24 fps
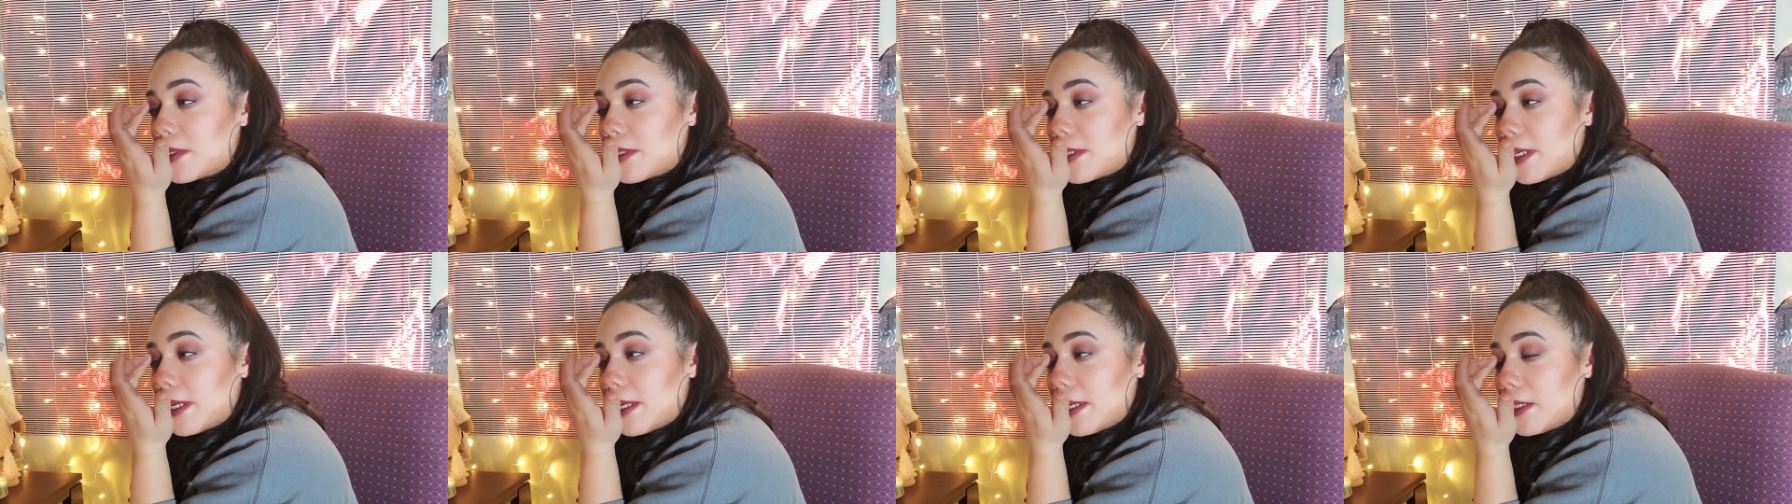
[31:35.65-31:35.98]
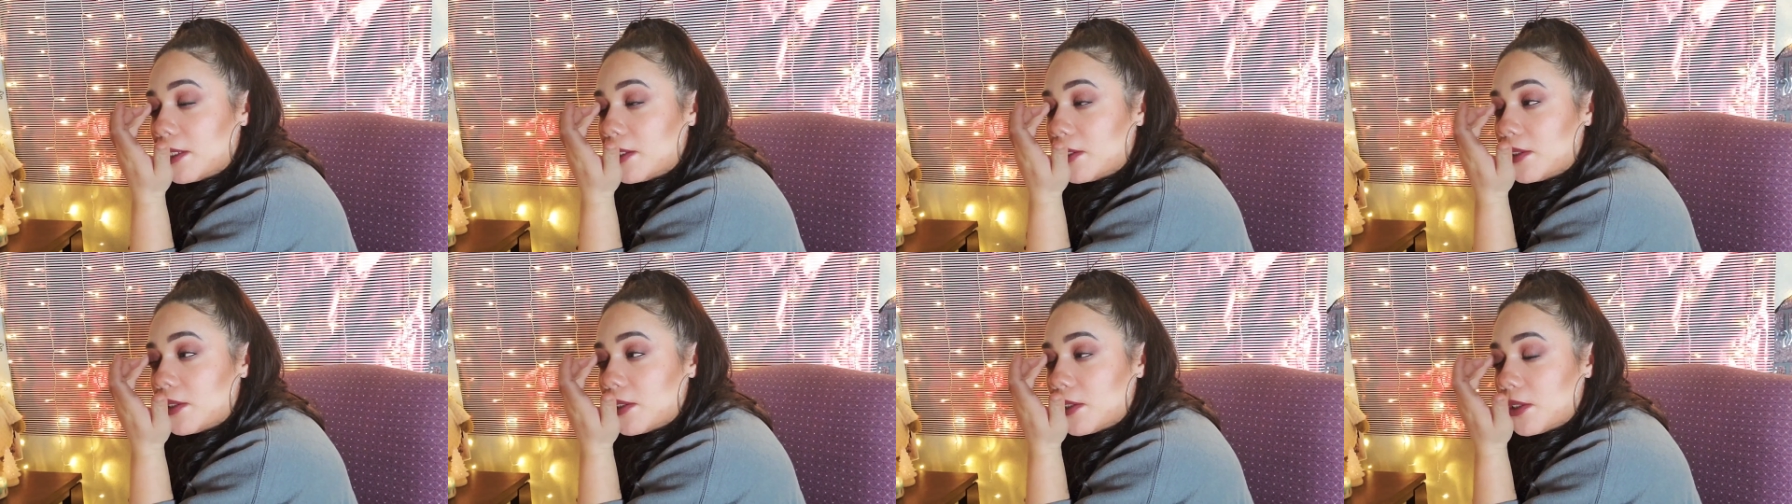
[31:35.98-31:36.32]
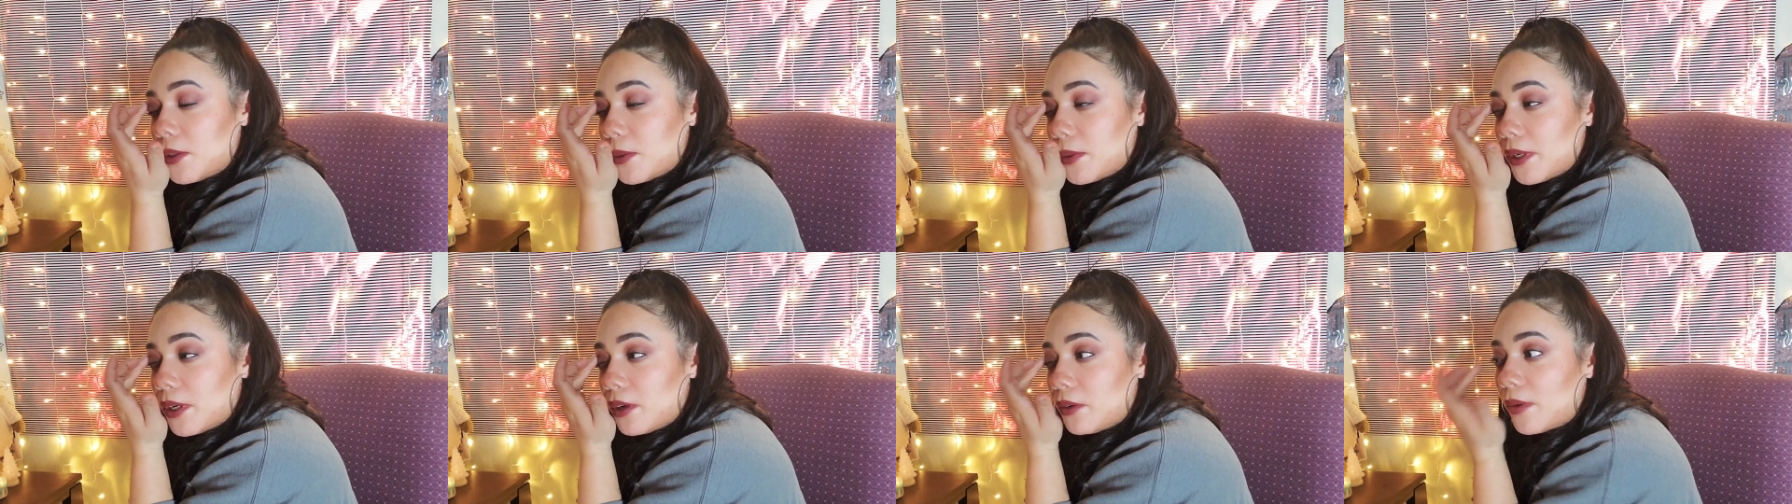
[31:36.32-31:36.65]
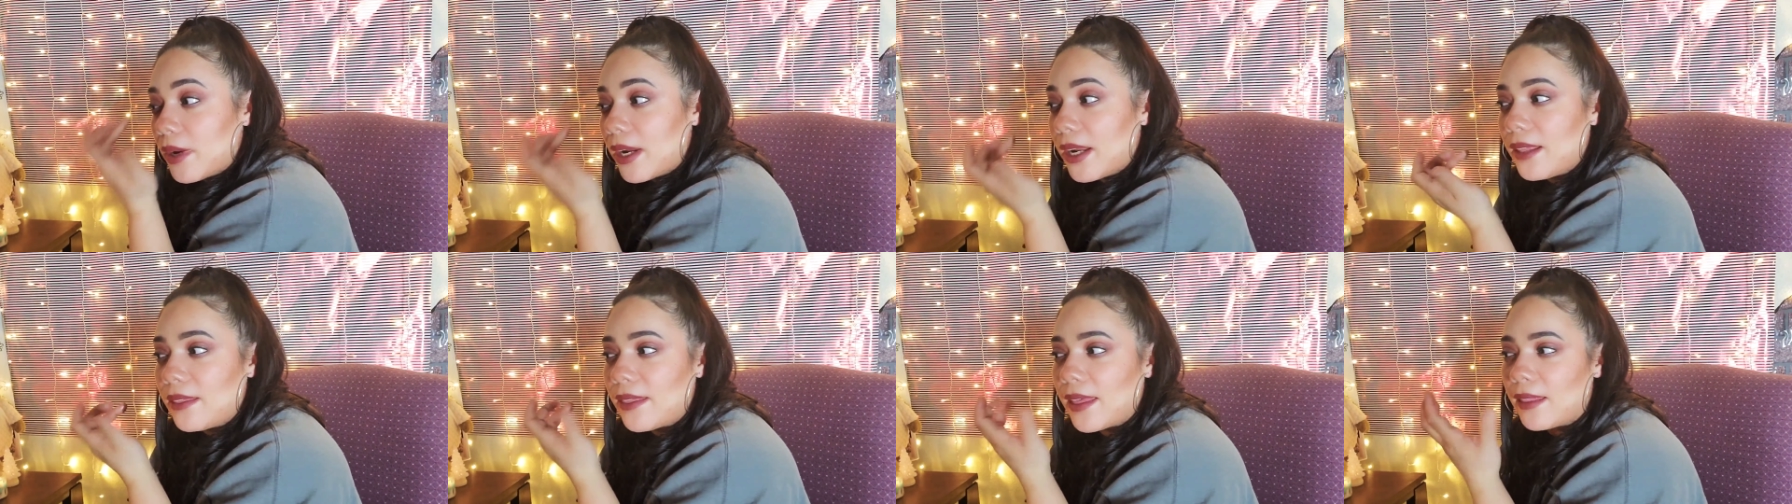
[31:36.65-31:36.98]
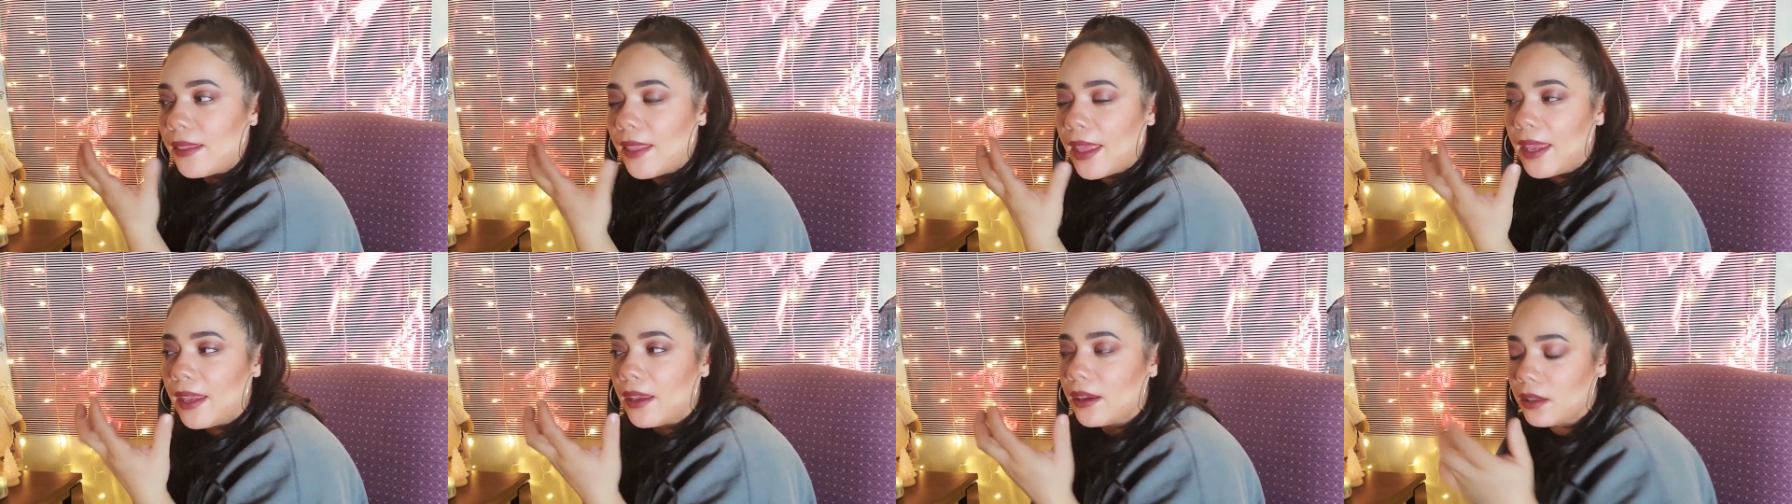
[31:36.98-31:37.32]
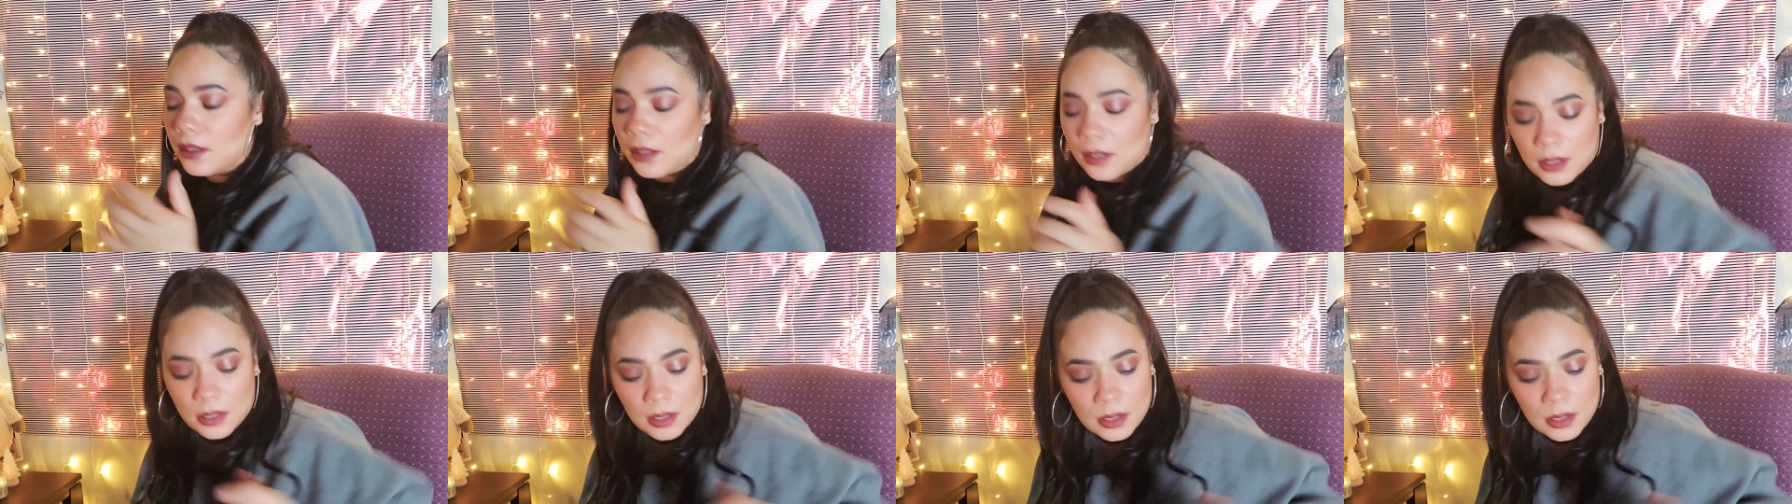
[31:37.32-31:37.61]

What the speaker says: tinge to it already, that like,